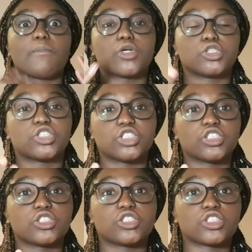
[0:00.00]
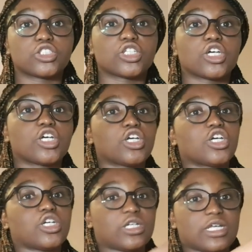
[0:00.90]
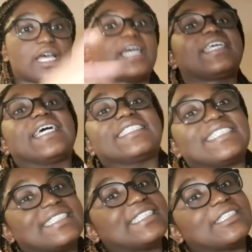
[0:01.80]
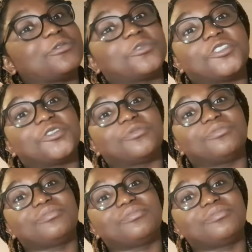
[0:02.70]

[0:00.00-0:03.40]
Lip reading: pushes against the cell wall.